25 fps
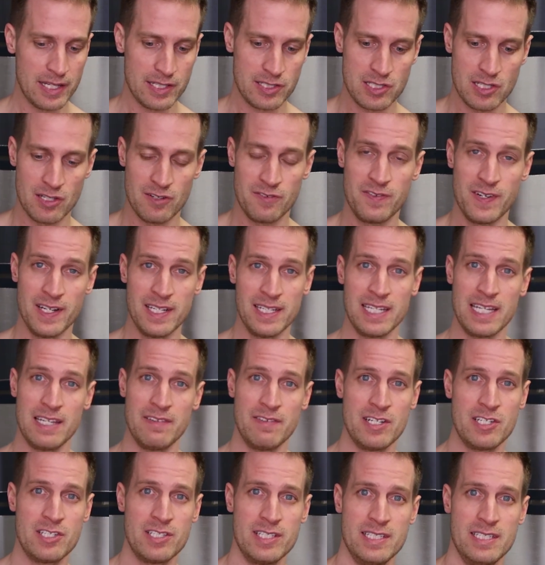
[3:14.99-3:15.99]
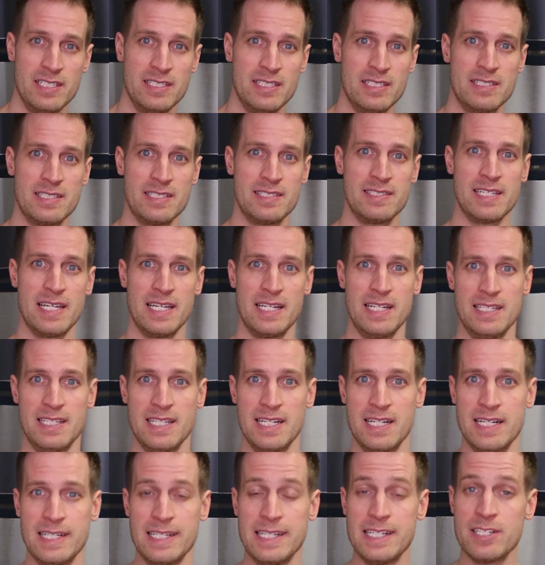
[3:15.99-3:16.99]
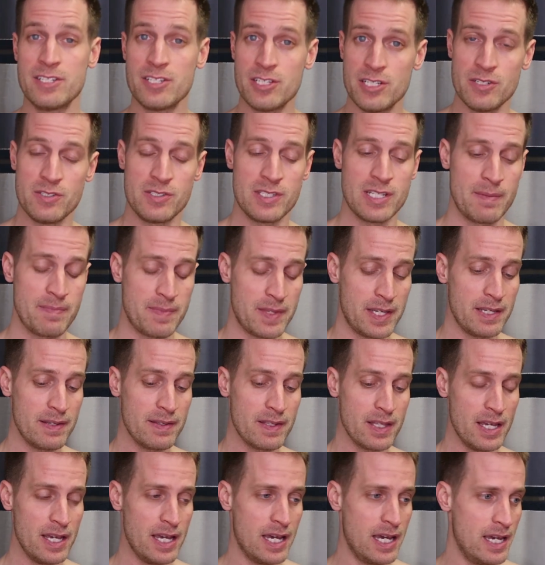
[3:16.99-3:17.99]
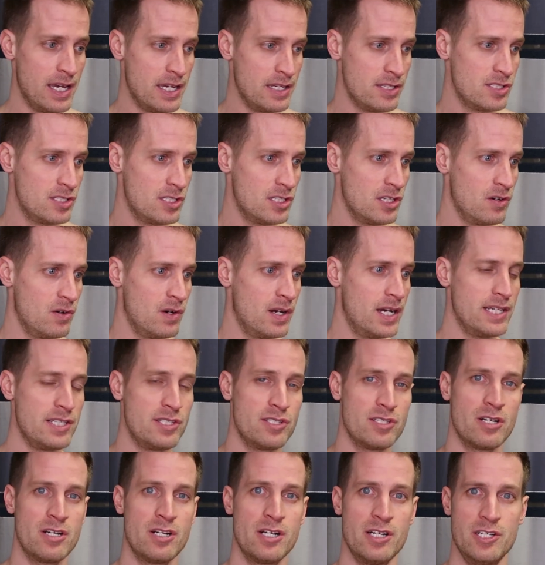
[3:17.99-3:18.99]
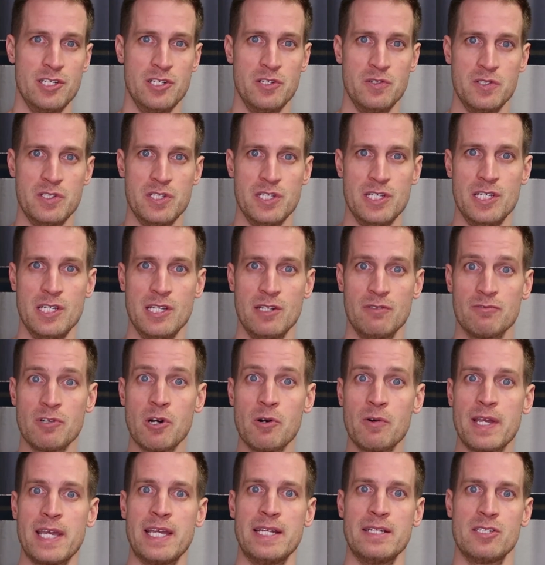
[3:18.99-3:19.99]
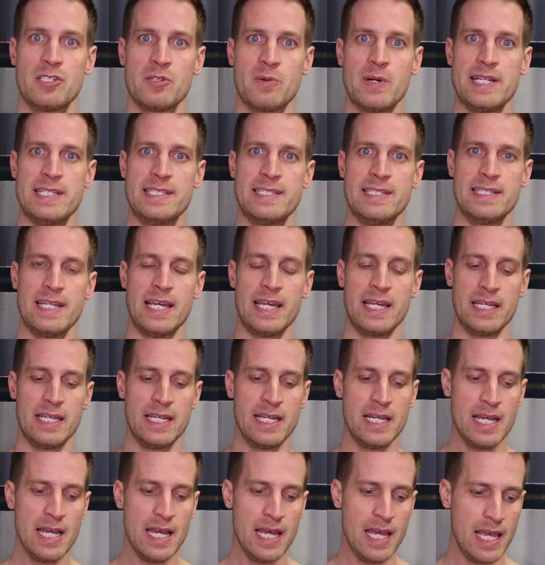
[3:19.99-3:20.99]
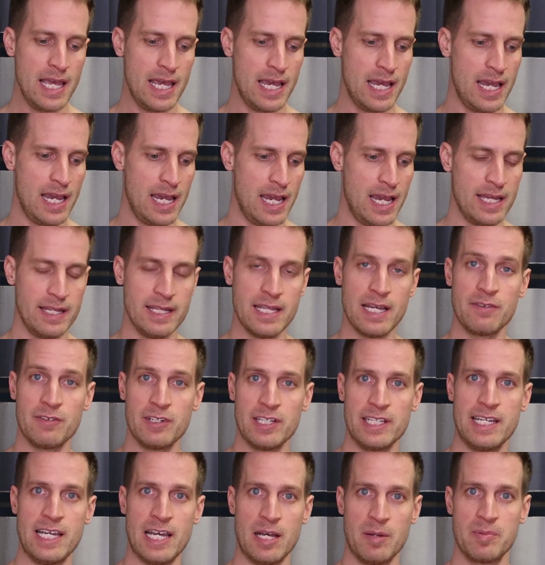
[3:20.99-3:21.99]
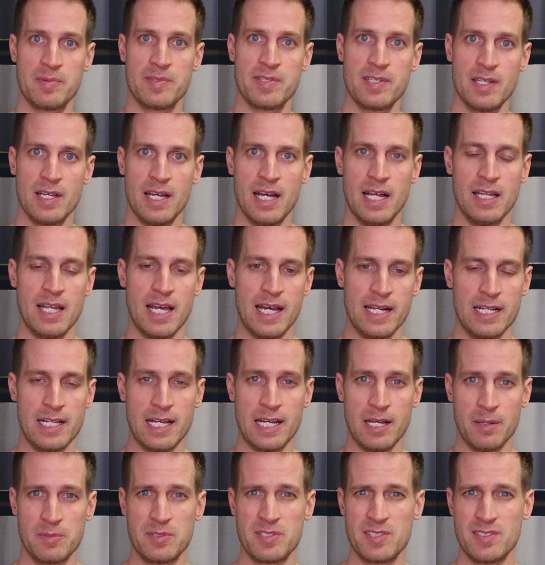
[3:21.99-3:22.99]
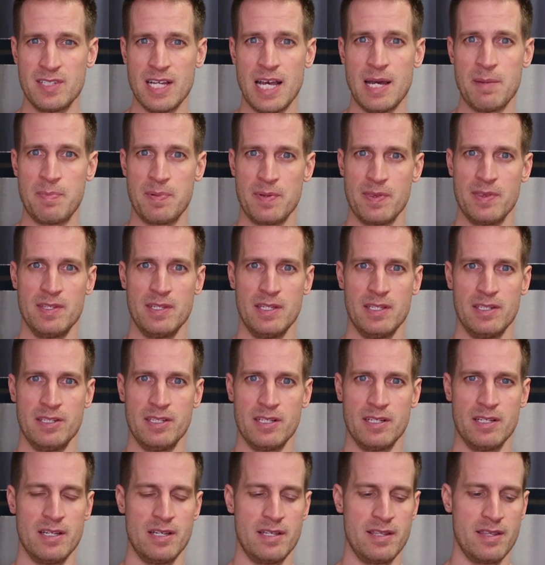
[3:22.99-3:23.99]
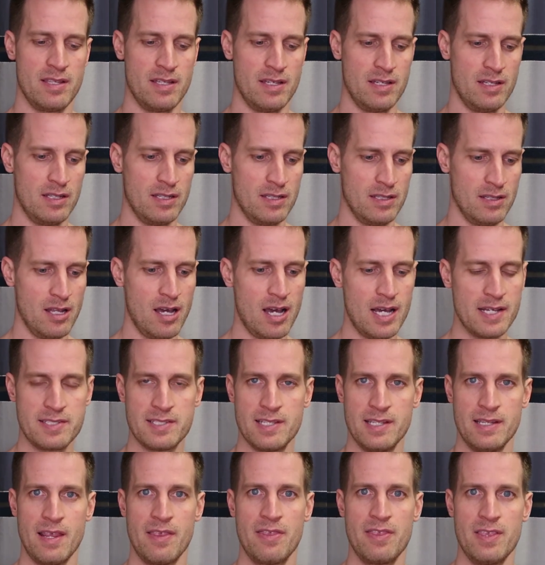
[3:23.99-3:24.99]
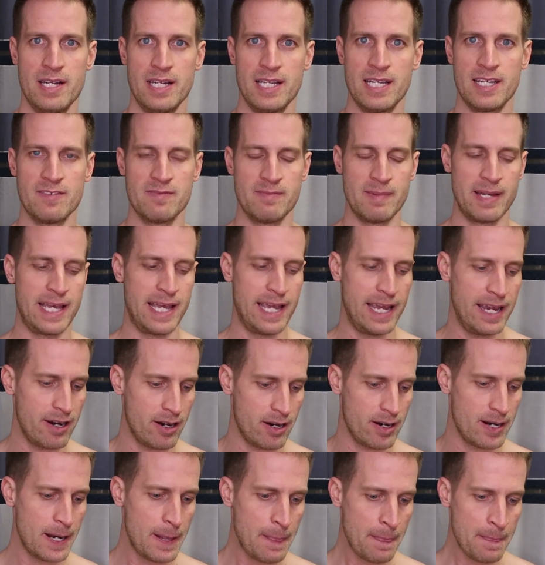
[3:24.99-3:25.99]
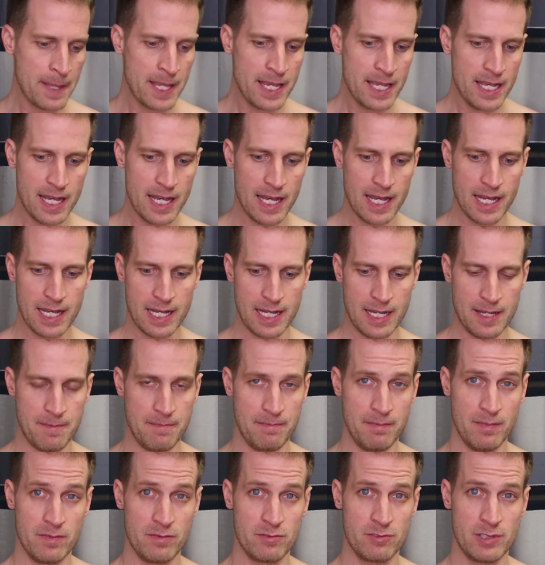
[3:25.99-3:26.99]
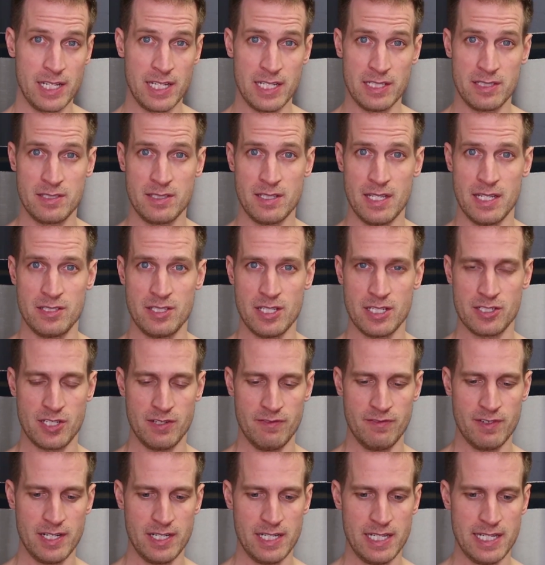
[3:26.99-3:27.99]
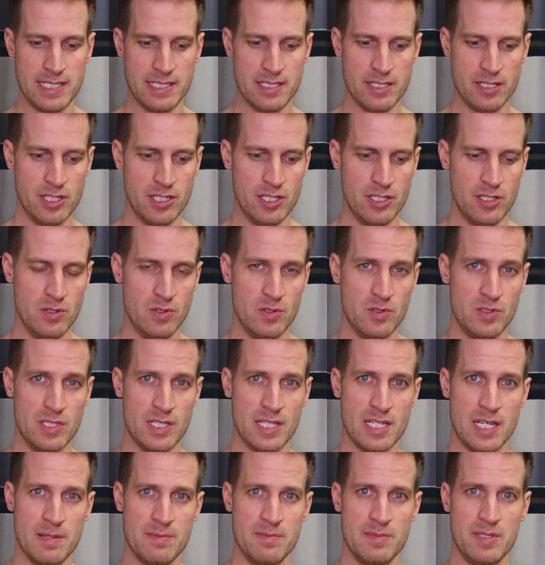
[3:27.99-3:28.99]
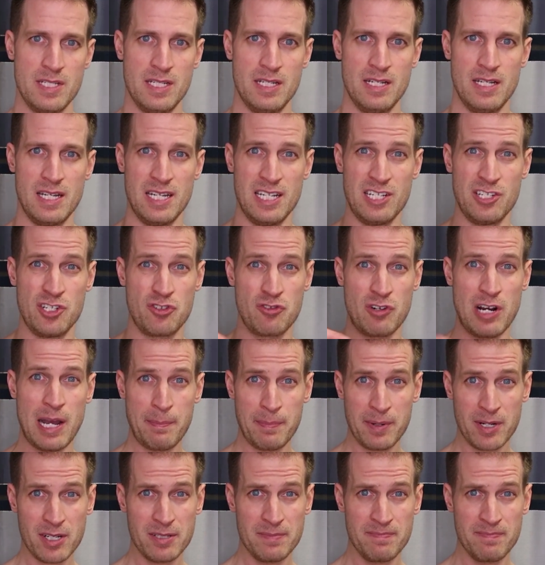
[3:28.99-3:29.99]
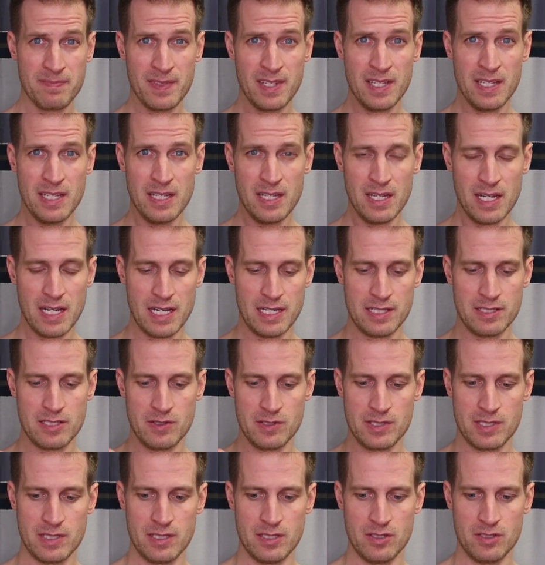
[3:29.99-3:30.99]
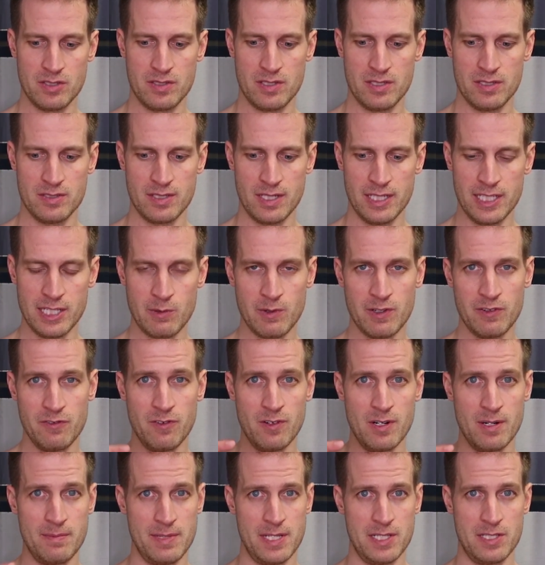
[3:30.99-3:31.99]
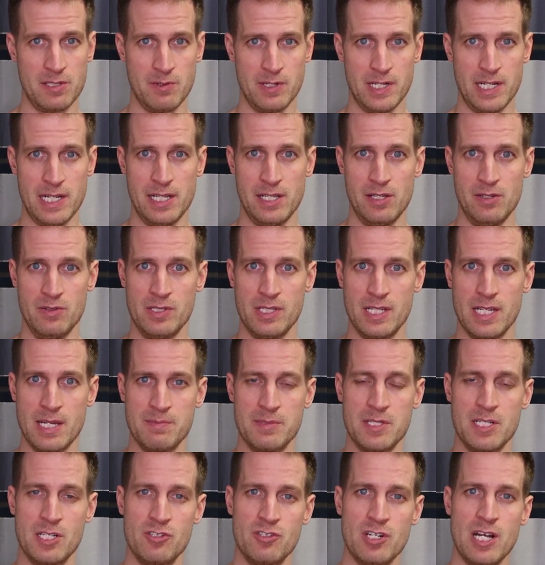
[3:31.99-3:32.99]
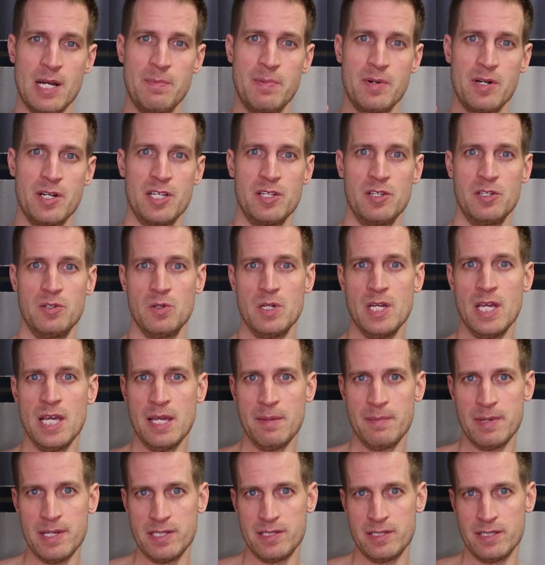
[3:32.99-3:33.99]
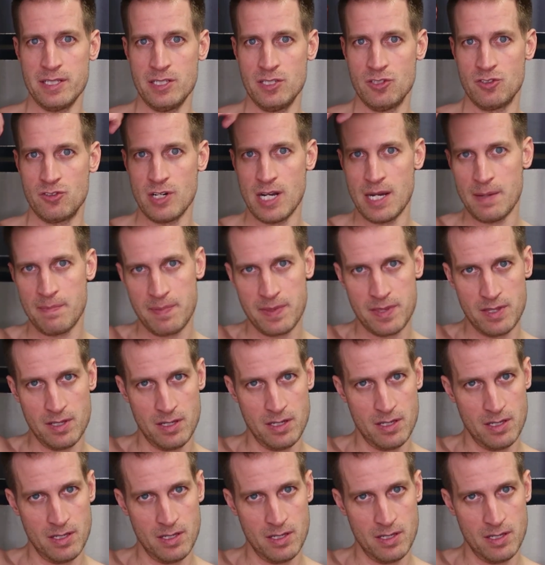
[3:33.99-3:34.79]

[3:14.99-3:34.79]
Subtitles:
So finally, I eventually decided that I needed to do something. So I started using Rogaine twice a day. And that really helped a lot. It helped stop the loss and the thinning of my hair. It's actually very easy to use. It comes in a dropper. So there's a liquid form, that's the one I use. It comes in a dropper. You basically drop